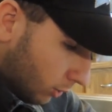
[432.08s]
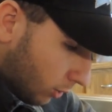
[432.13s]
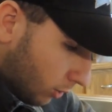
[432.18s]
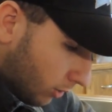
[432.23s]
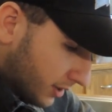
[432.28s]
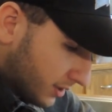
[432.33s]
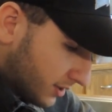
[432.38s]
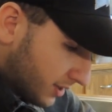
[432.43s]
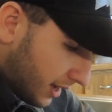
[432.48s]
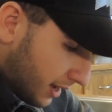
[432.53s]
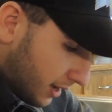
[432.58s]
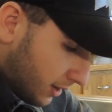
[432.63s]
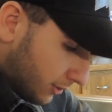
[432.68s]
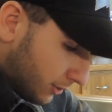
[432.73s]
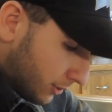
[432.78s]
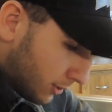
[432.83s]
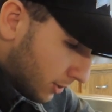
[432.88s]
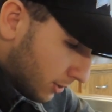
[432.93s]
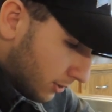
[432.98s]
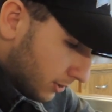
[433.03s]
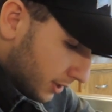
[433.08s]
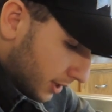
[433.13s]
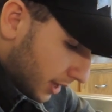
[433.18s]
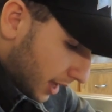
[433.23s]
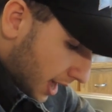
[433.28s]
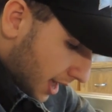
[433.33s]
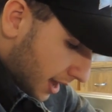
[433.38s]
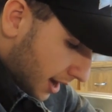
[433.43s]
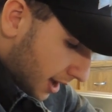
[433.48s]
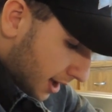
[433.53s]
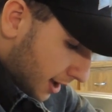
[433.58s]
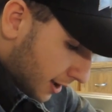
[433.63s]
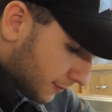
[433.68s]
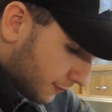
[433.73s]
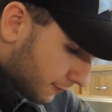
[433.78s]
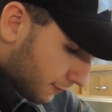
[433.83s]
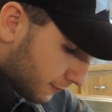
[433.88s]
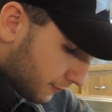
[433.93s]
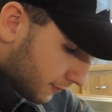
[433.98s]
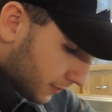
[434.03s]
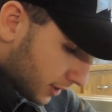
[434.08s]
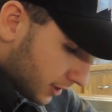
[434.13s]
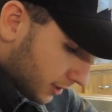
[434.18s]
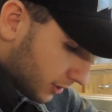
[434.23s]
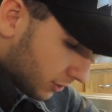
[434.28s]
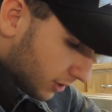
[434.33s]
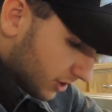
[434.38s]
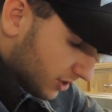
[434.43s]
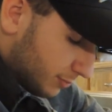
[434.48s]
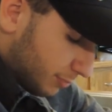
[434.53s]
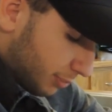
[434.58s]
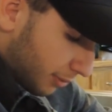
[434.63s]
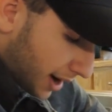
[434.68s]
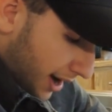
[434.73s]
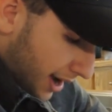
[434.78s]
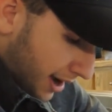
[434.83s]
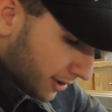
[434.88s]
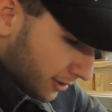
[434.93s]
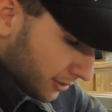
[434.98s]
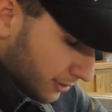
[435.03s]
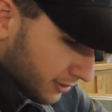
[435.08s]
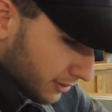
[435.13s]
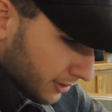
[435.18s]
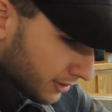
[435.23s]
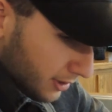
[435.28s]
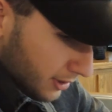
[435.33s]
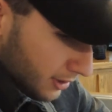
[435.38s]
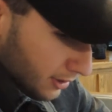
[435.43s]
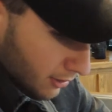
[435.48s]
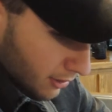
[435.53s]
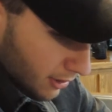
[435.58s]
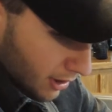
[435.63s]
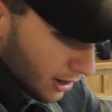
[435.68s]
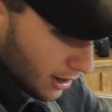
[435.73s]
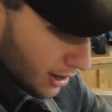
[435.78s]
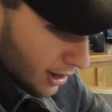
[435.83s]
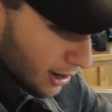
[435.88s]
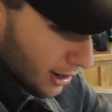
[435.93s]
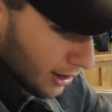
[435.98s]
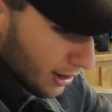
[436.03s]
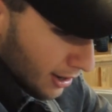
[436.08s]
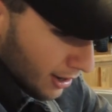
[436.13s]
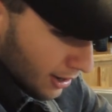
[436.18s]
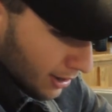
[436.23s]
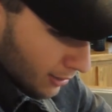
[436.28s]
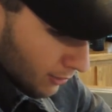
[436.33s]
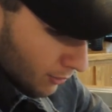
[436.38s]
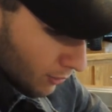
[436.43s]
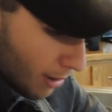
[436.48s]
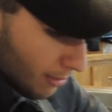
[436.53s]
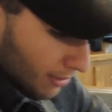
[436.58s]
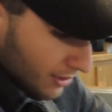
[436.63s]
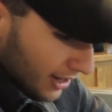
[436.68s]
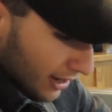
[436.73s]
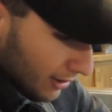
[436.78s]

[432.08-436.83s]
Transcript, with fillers: Lauren Daigle, NF, Chris Brown, uh, Robert